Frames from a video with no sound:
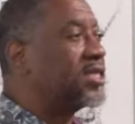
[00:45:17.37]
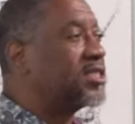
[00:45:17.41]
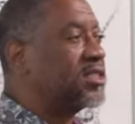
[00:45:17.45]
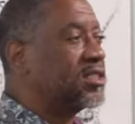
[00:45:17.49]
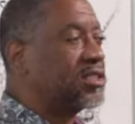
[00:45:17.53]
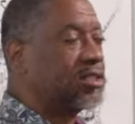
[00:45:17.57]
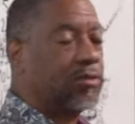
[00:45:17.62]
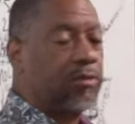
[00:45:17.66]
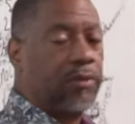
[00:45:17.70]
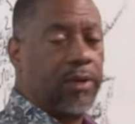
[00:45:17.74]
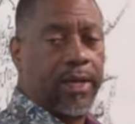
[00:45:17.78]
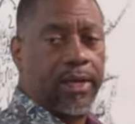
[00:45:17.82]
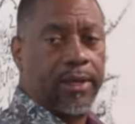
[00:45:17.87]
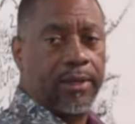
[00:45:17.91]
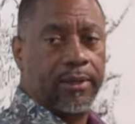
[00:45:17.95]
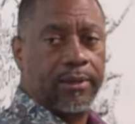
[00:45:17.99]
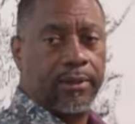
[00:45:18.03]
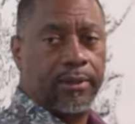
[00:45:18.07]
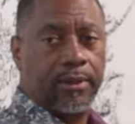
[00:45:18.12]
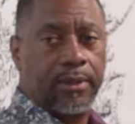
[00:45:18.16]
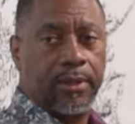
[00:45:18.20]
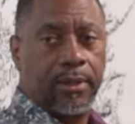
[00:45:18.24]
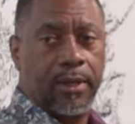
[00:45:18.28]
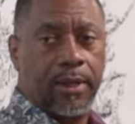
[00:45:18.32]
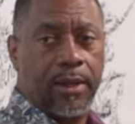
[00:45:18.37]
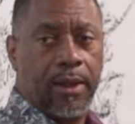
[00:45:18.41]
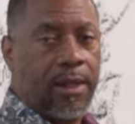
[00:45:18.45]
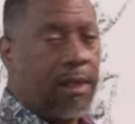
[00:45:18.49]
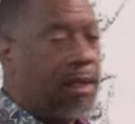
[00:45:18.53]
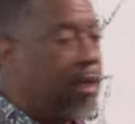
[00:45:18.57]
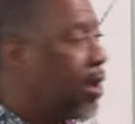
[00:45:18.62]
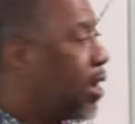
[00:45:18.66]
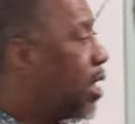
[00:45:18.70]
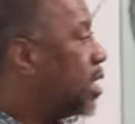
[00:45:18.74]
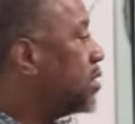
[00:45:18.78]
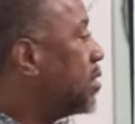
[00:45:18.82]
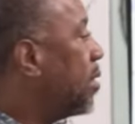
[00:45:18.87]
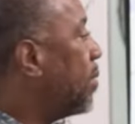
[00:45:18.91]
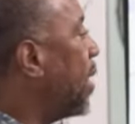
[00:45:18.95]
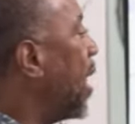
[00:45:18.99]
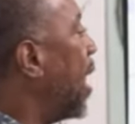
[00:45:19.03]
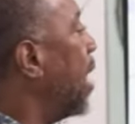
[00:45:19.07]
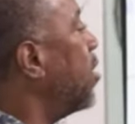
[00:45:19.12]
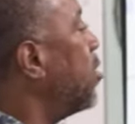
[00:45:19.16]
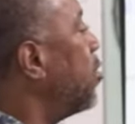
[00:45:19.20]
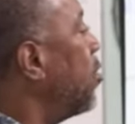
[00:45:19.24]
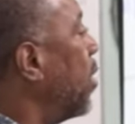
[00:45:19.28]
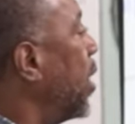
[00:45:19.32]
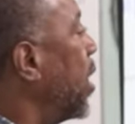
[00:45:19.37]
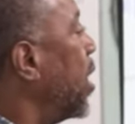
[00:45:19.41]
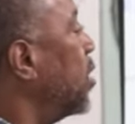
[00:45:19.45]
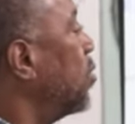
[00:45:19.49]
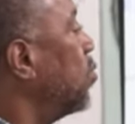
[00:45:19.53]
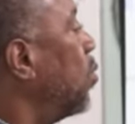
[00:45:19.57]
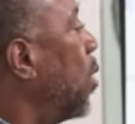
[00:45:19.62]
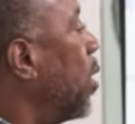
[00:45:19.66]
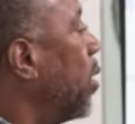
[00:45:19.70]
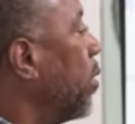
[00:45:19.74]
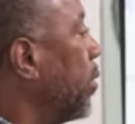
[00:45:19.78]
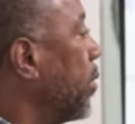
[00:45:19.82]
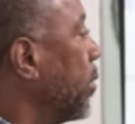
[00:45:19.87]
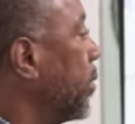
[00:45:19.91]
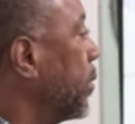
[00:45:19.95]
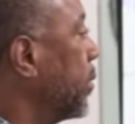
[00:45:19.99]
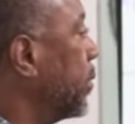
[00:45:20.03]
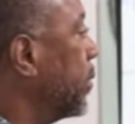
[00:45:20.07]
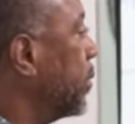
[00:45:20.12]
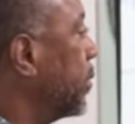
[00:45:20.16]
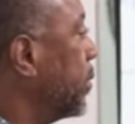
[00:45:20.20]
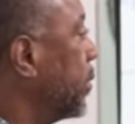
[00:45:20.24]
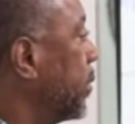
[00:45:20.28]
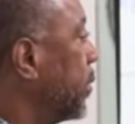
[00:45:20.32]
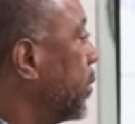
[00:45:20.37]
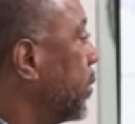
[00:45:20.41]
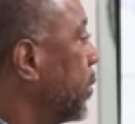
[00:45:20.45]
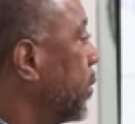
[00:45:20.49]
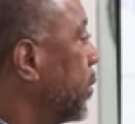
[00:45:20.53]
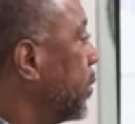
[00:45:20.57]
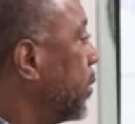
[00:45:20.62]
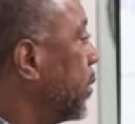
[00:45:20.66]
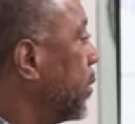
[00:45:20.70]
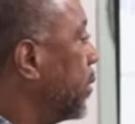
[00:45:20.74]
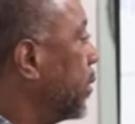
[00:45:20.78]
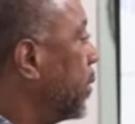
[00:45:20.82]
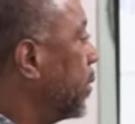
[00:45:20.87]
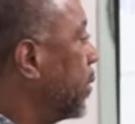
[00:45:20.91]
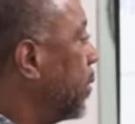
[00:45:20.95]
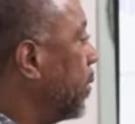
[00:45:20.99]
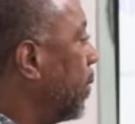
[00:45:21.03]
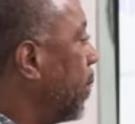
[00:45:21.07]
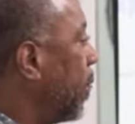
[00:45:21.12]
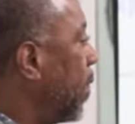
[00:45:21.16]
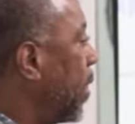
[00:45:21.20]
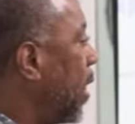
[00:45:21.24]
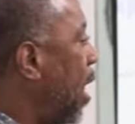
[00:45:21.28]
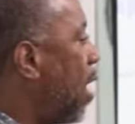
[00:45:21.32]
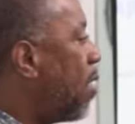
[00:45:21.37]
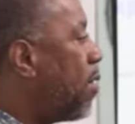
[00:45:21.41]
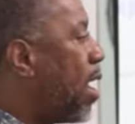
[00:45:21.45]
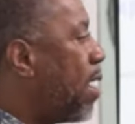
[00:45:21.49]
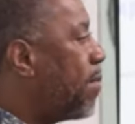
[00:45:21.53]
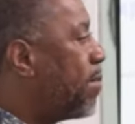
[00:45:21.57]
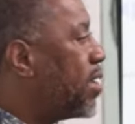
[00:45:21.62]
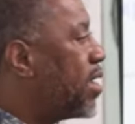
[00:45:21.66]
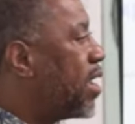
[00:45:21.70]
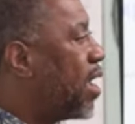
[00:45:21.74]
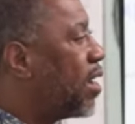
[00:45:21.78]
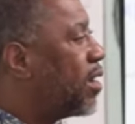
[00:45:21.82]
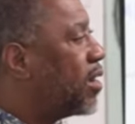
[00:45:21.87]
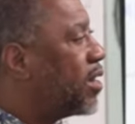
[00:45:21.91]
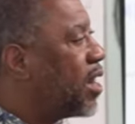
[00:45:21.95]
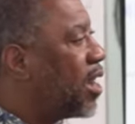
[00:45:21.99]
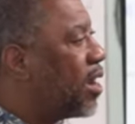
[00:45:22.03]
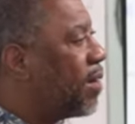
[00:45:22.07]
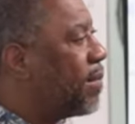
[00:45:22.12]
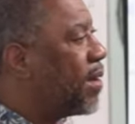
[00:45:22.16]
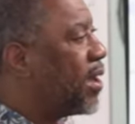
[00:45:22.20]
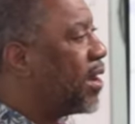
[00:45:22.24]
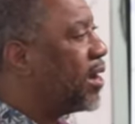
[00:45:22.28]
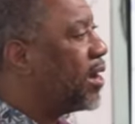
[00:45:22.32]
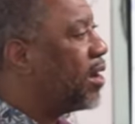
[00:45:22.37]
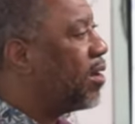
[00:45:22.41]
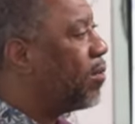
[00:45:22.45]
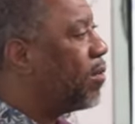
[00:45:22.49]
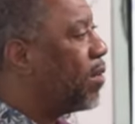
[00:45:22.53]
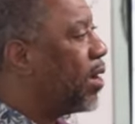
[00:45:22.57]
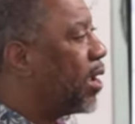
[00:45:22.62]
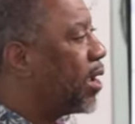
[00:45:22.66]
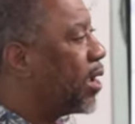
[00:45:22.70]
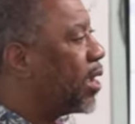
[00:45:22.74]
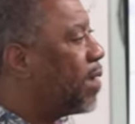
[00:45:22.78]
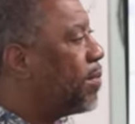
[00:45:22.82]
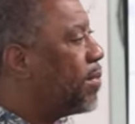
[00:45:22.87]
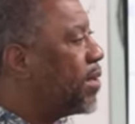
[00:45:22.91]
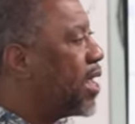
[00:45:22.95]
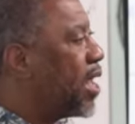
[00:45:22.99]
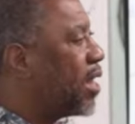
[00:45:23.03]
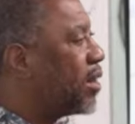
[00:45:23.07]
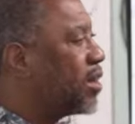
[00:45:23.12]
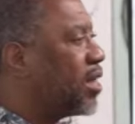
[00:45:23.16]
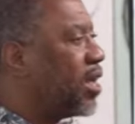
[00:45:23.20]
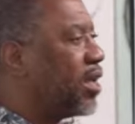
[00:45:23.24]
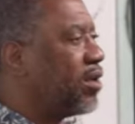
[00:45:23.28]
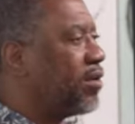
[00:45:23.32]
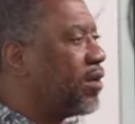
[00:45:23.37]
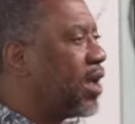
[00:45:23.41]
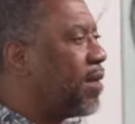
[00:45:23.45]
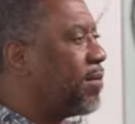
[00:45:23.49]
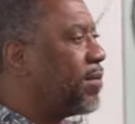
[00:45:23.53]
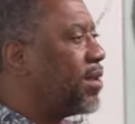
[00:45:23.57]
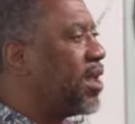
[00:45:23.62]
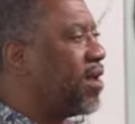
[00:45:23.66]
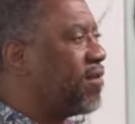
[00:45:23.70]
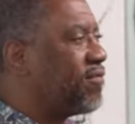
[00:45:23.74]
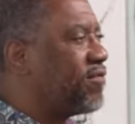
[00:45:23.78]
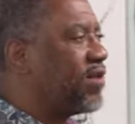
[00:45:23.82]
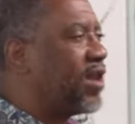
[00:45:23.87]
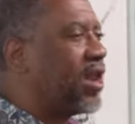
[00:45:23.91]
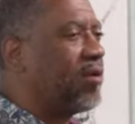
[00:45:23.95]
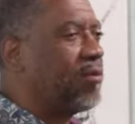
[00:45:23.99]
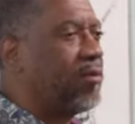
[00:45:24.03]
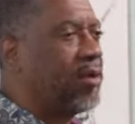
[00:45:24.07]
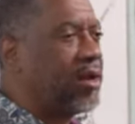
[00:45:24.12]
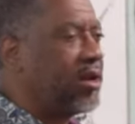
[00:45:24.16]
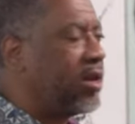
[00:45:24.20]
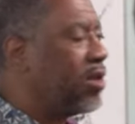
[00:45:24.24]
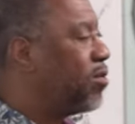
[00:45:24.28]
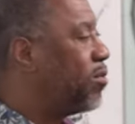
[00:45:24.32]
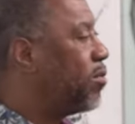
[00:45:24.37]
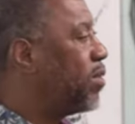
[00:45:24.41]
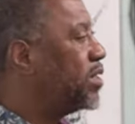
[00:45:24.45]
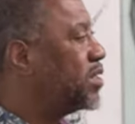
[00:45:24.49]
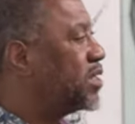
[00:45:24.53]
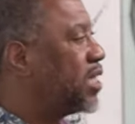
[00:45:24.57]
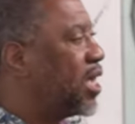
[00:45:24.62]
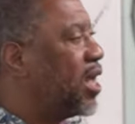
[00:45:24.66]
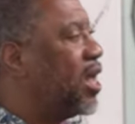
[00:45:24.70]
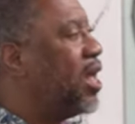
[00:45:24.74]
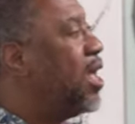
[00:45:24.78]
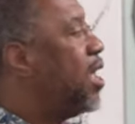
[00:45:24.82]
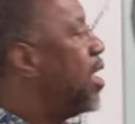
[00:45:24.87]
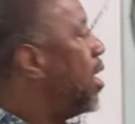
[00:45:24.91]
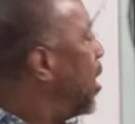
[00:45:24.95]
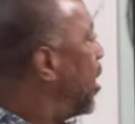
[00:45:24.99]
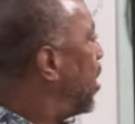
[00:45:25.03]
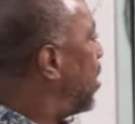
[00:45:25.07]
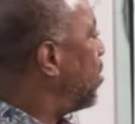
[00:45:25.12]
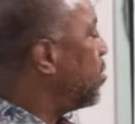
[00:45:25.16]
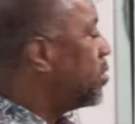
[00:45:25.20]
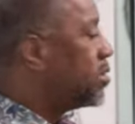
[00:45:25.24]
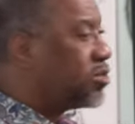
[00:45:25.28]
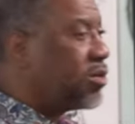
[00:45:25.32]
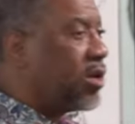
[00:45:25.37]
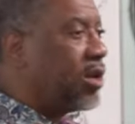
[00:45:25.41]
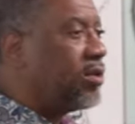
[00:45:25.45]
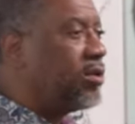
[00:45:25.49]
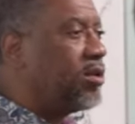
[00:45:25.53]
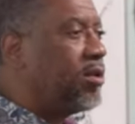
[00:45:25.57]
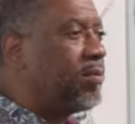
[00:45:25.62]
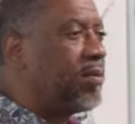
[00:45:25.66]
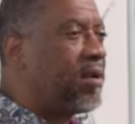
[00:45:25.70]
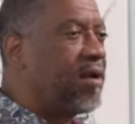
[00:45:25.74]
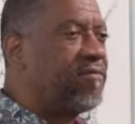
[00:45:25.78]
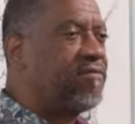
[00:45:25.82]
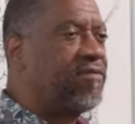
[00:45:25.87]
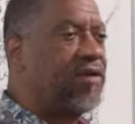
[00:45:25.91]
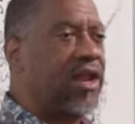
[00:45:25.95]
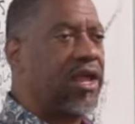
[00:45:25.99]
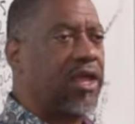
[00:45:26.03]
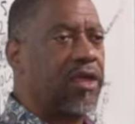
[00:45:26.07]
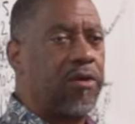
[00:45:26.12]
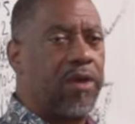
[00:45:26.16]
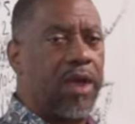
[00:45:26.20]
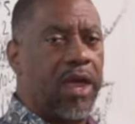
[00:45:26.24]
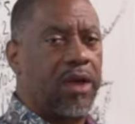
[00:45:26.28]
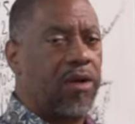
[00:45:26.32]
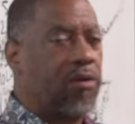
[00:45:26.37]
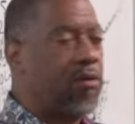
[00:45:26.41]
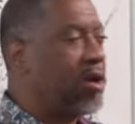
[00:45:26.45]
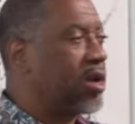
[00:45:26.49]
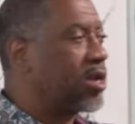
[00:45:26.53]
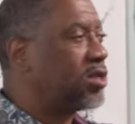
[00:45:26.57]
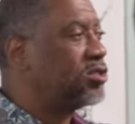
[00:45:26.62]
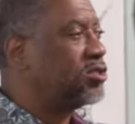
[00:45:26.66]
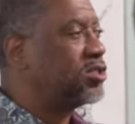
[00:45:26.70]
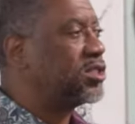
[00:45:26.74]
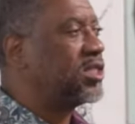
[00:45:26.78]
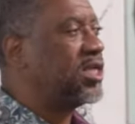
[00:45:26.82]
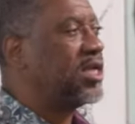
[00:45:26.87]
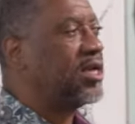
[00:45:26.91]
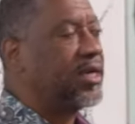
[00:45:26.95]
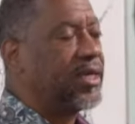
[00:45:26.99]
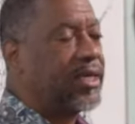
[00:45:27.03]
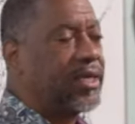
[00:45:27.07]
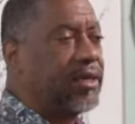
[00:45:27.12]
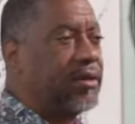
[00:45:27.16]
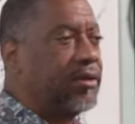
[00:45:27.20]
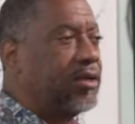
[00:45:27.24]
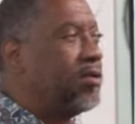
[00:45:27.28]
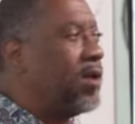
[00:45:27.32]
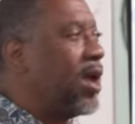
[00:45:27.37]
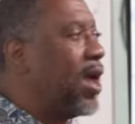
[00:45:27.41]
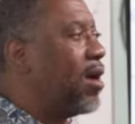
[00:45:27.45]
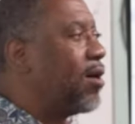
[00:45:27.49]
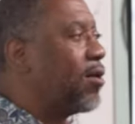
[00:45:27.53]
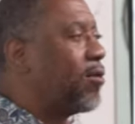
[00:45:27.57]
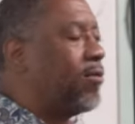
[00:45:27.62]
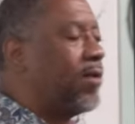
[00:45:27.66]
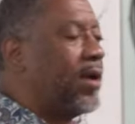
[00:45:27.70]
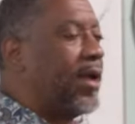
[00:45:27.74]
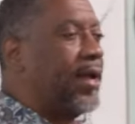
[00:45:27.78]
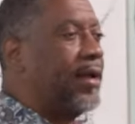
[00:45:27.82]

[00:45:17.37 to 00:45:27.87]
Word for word: quit. Because I'm not doing his work. How, how many y'all thought about it that way? How many y'all thought, how many y'all felt like, well, they don't raise their hand. And on the street, you probably felt like you hadn't quit because you still here. You have quit